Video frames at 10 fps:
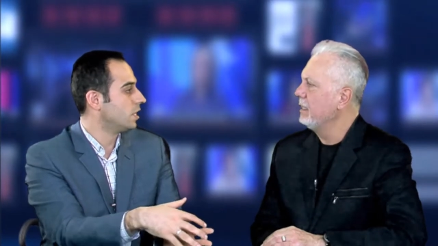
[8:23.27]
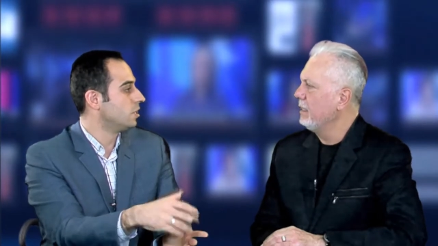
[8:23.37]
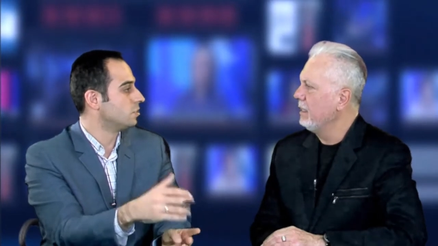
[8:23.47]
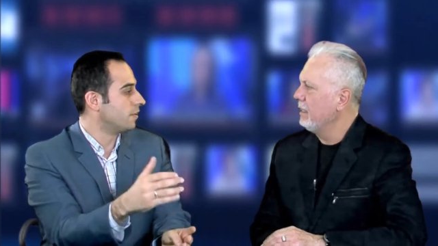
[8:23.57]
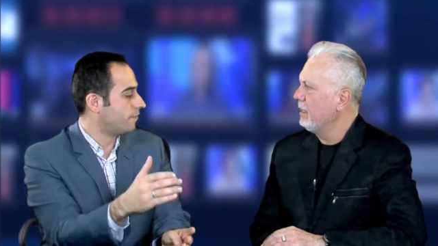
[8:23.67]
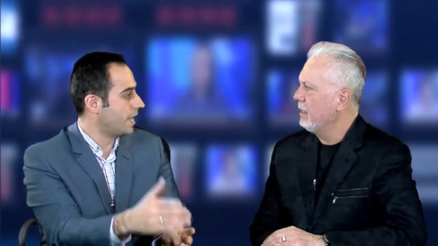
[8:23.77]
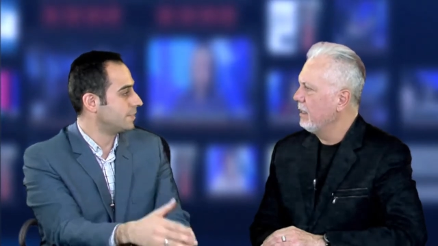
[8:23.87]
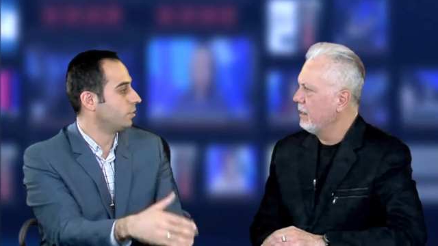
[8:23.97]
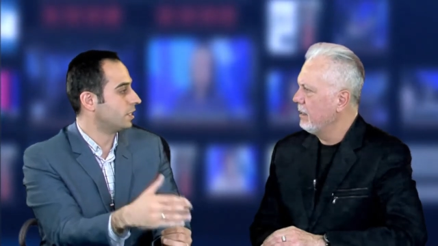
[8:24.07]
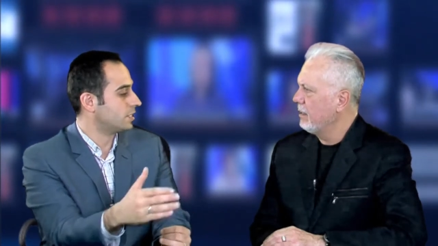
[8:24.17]
Speaker 1: So
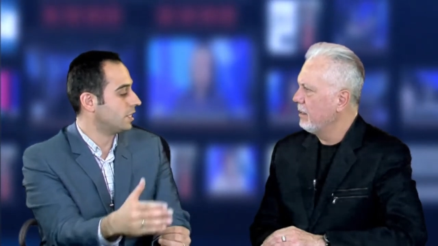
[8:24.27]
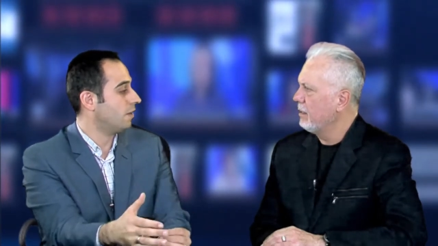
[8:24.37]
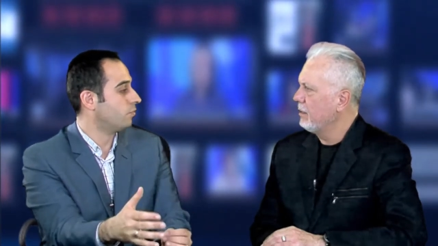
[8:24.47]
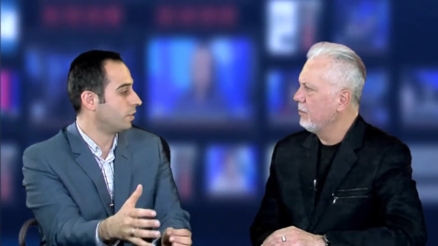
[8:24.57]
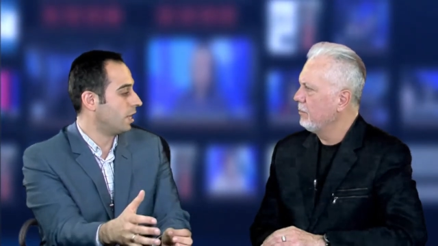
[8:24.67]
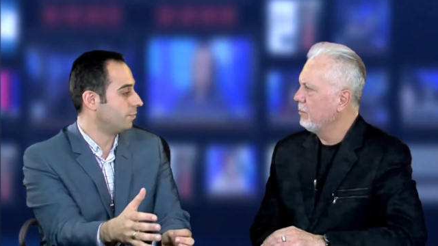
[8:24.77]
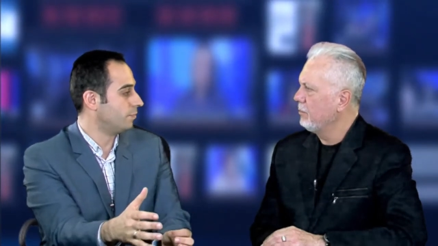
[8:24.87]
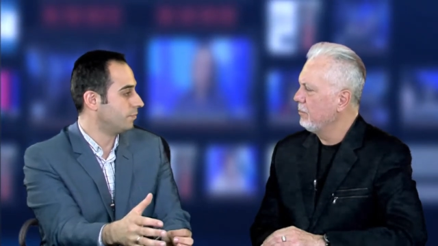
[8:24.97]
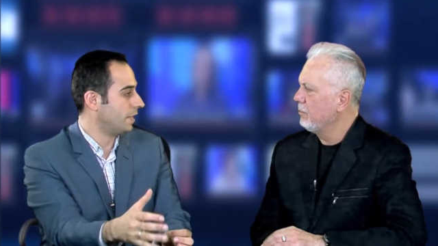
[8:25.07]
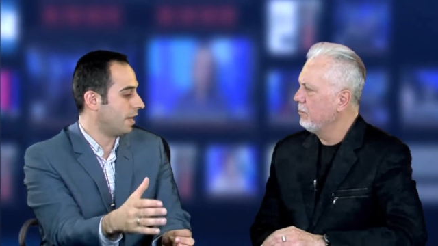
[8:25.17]
Facebook itself will now
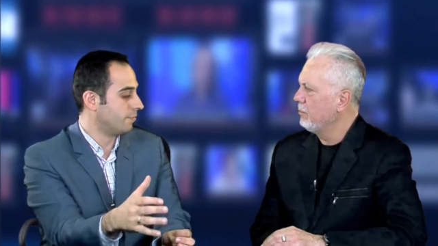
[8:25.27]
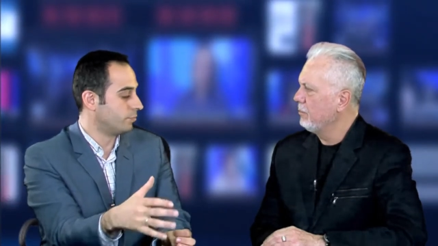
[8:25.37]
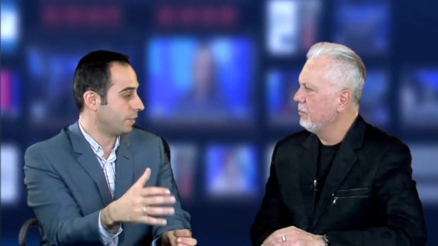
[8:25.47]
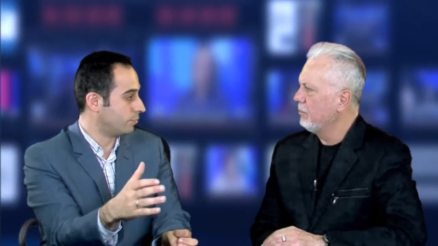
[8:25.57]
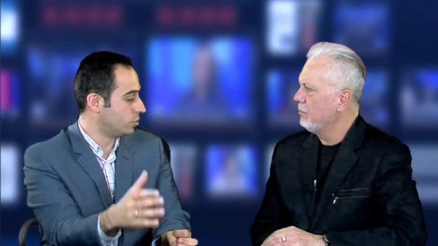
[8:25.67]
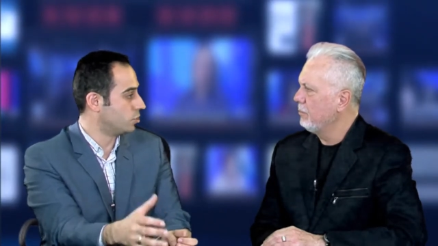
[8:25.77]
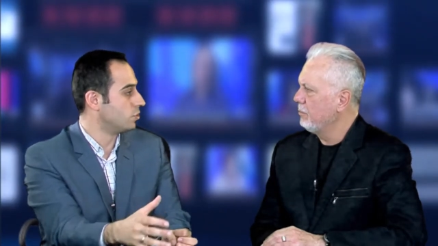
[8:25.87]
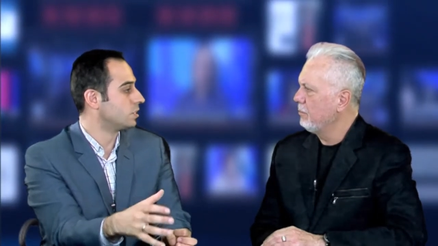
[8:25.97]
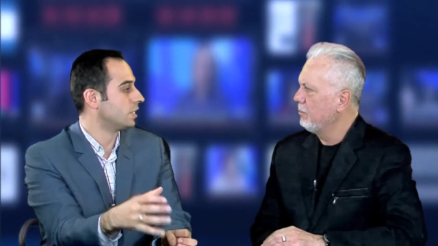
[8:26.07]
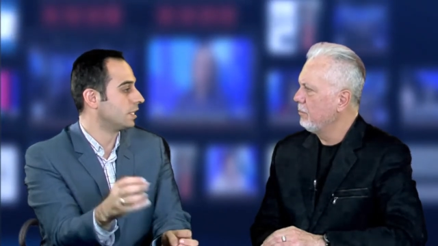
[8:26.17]
um, be
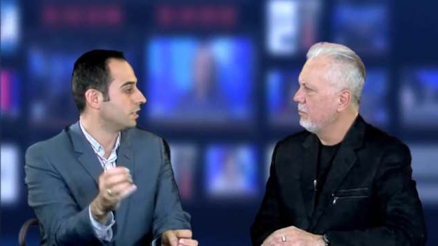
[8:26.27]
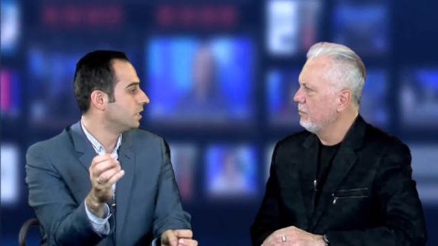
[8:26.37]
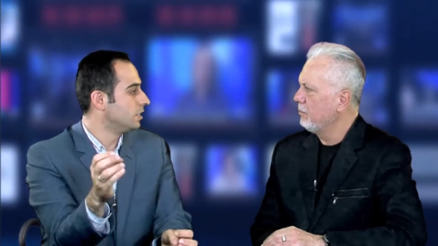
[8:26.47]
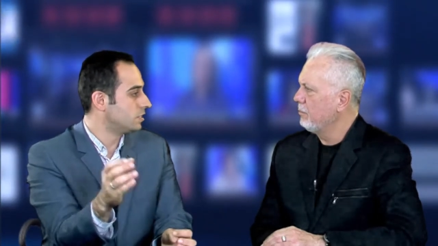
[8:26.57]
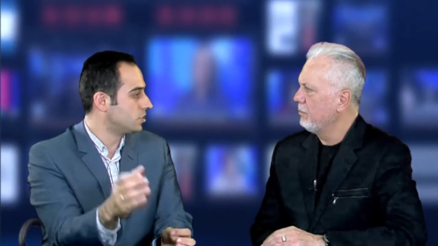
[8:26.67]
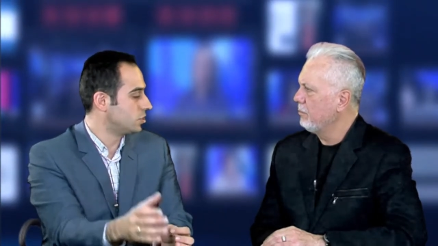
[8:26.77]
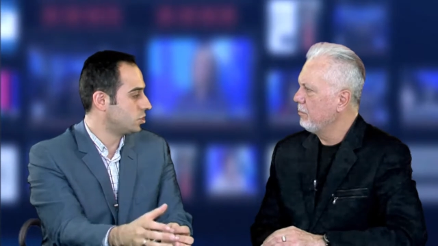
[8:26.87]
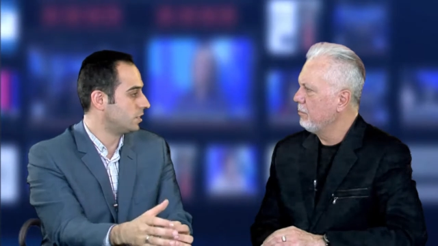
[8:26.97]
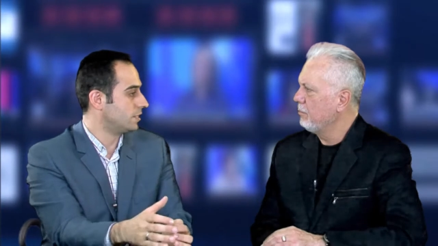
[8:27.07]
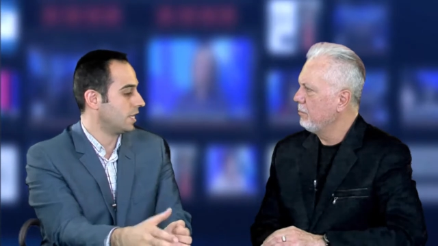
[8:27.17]
producing sh-
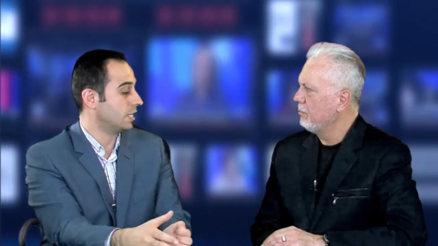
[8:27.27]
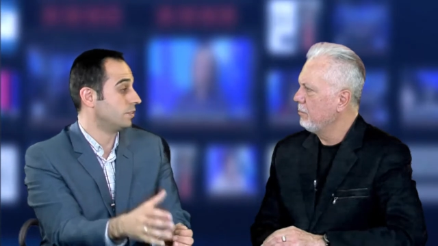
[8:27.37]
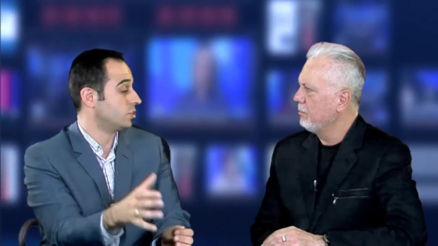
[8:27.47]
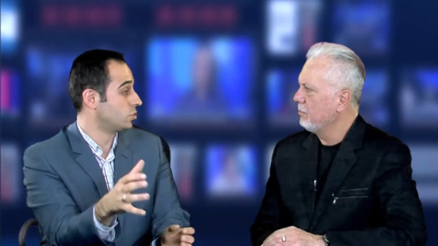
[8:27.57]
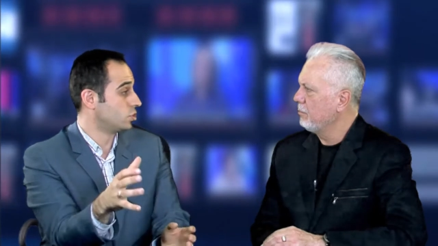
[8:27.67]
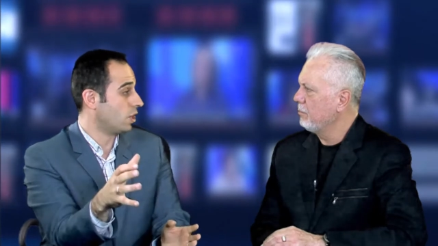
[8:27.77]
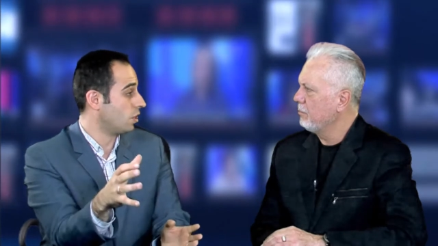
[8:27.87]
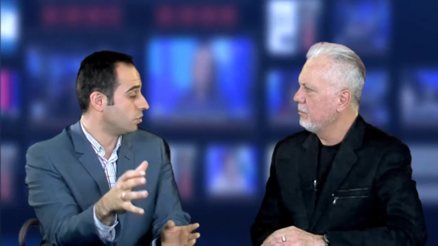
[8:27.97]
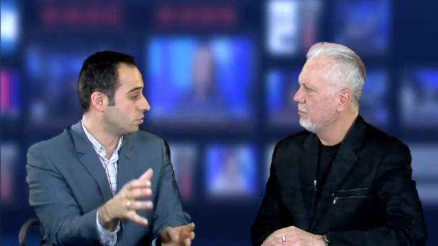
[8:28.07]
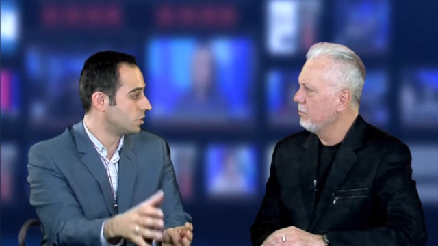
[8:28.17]
the television
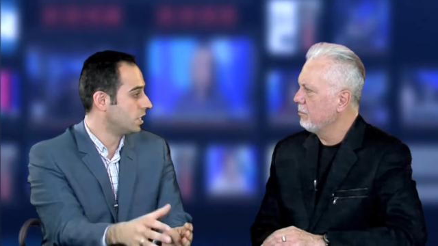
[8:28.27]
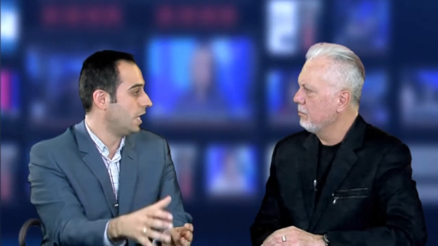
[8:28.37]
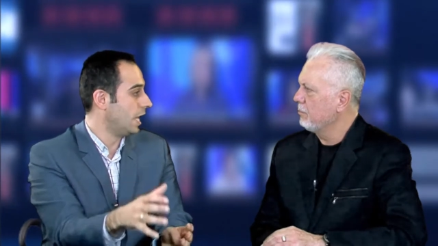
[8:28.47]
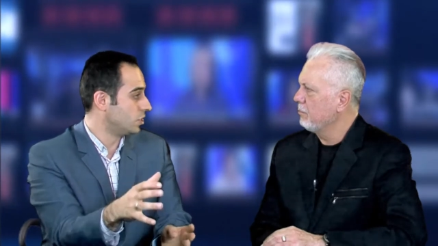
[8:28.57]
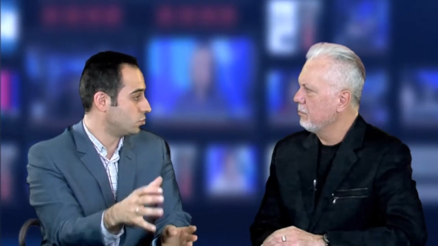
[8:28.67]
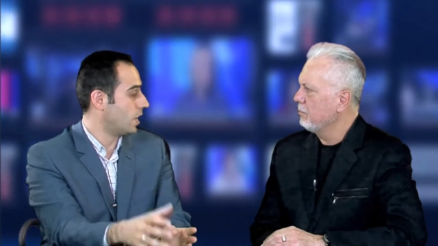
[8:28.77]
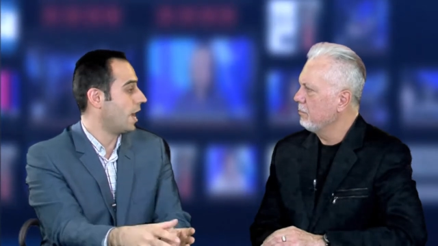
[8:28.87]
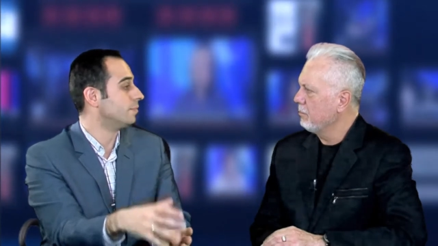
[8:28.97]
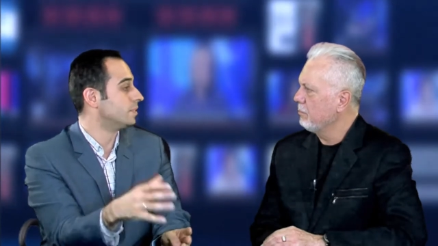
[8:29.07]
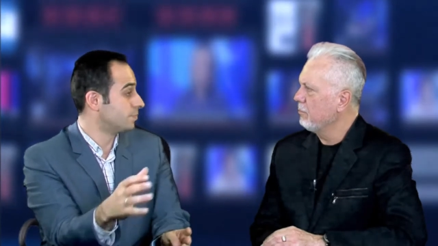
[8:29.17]
shows, uh,
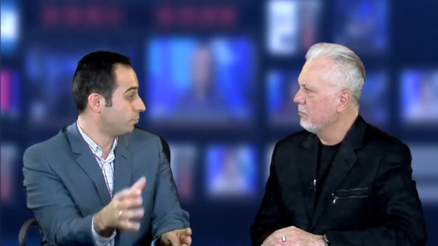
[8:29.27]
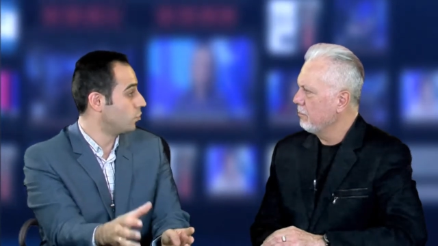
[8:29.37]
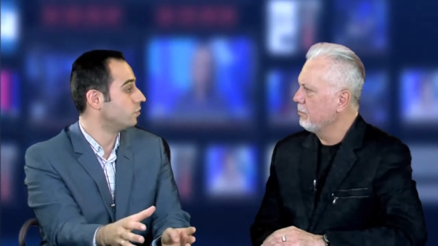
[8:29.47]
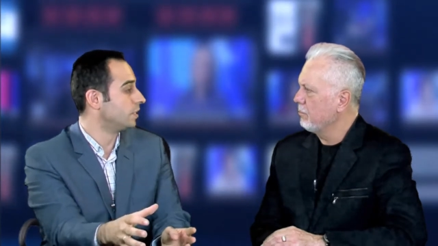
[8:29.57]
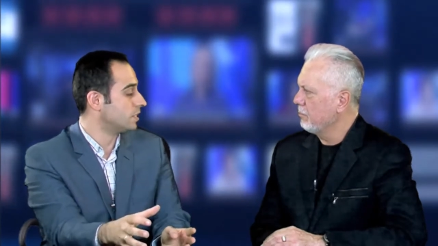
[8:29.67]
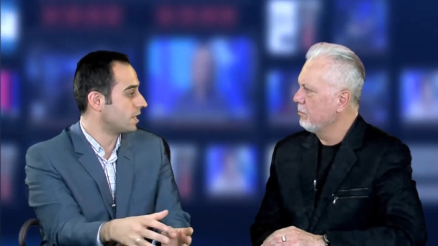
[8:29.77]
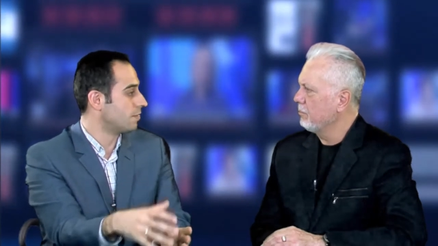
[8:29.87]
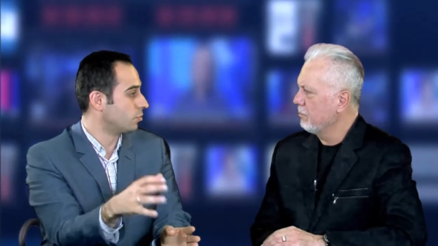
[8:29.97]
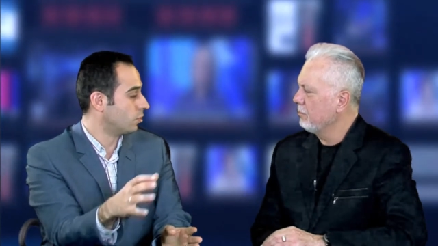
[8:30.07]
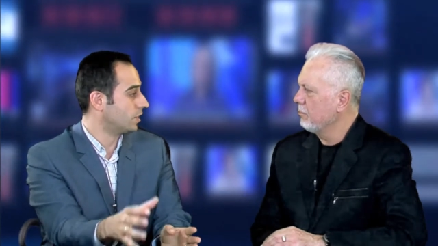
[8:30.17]
dramas, movies, and
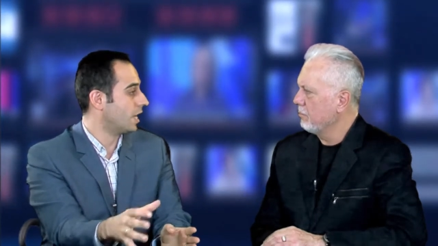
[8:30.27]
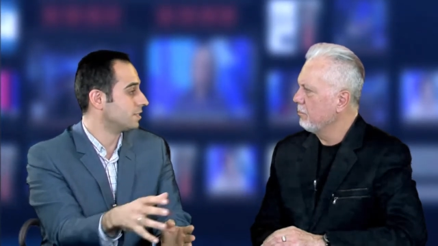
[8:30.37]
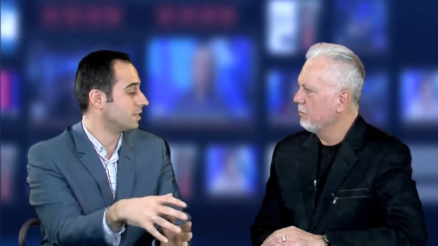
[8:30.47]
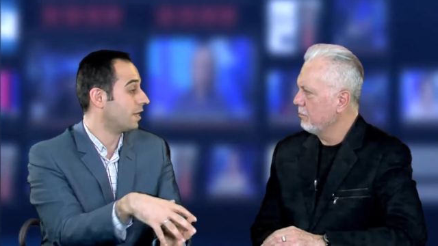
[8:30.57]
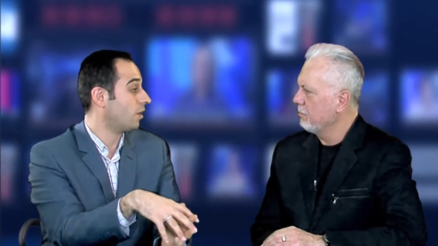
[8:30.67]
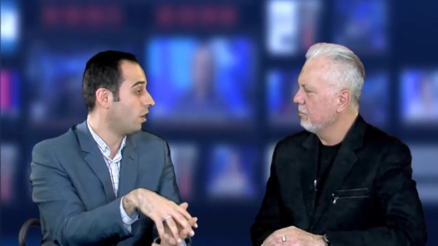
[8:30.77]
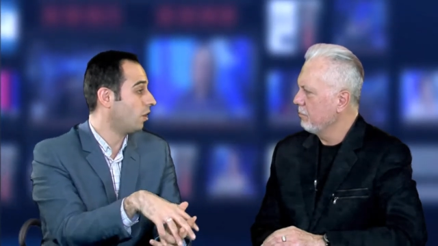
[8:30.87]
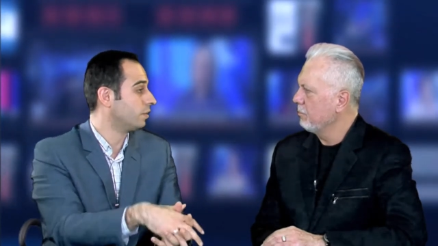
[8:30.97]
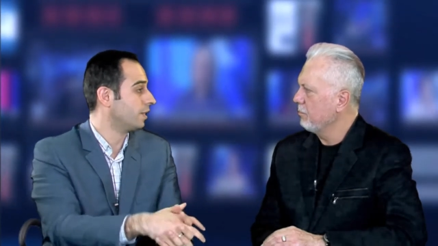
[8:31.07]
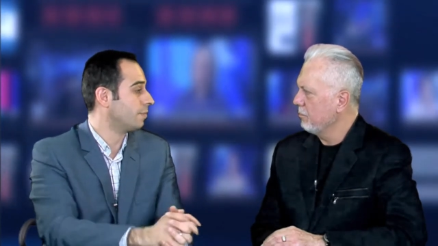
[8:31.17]
broadcasting that
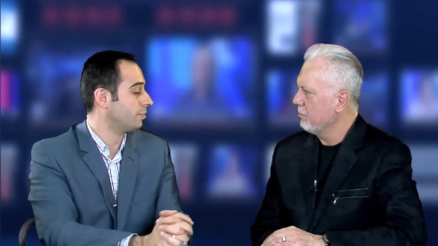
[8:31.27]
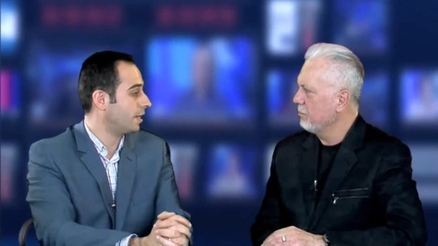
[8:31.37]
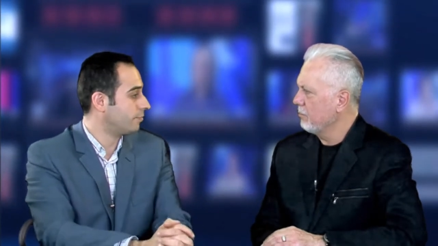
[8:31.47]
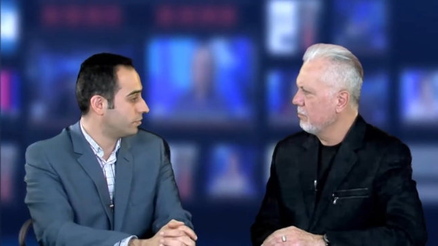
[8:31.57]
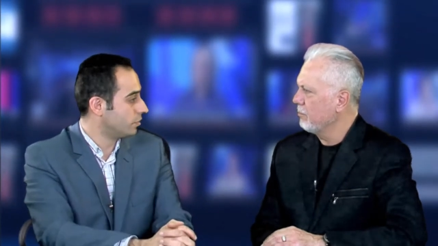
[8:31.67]
on their platform.